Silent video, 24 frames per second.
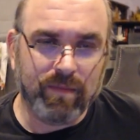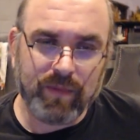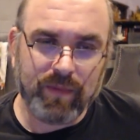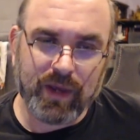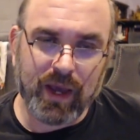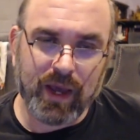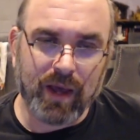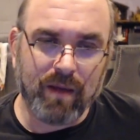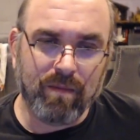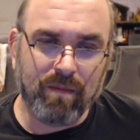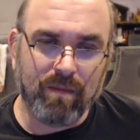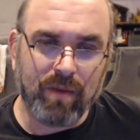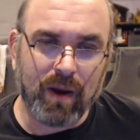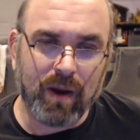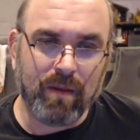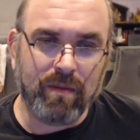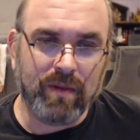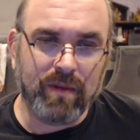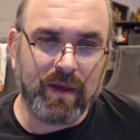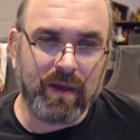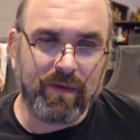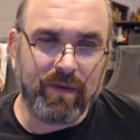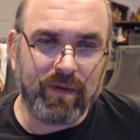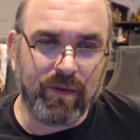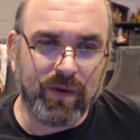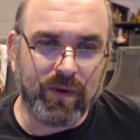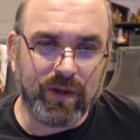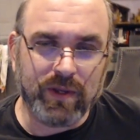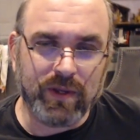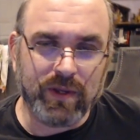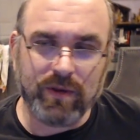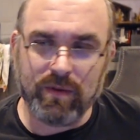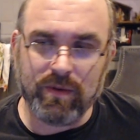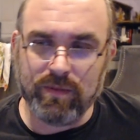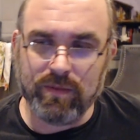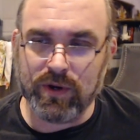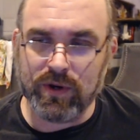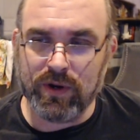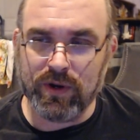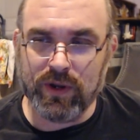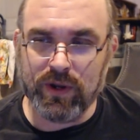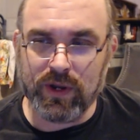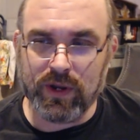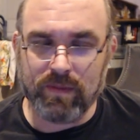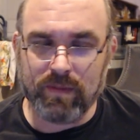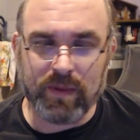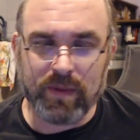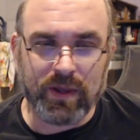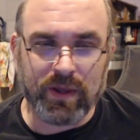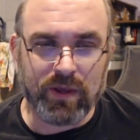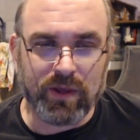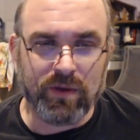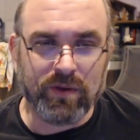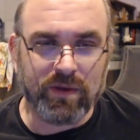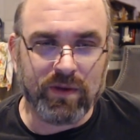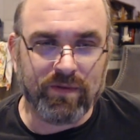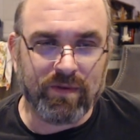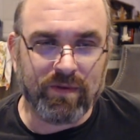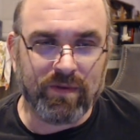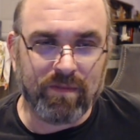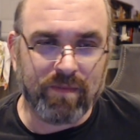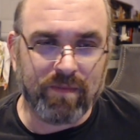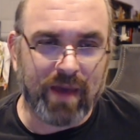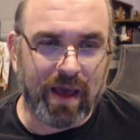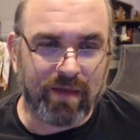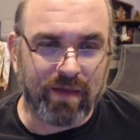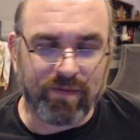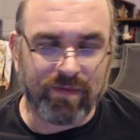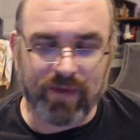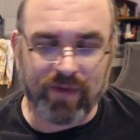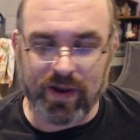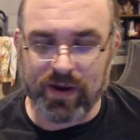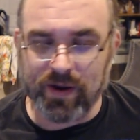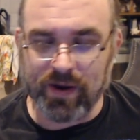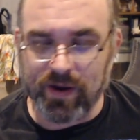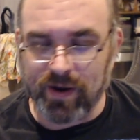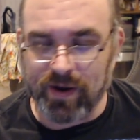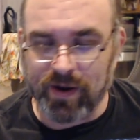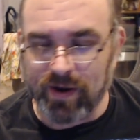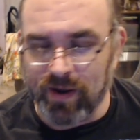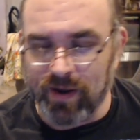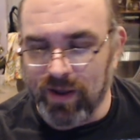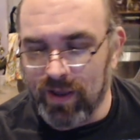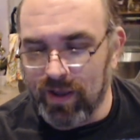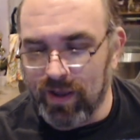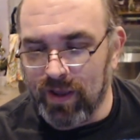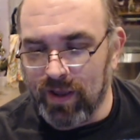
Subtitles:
Yeah, probably if you wanted to. I'm sure you could make use of him in Pathfinder.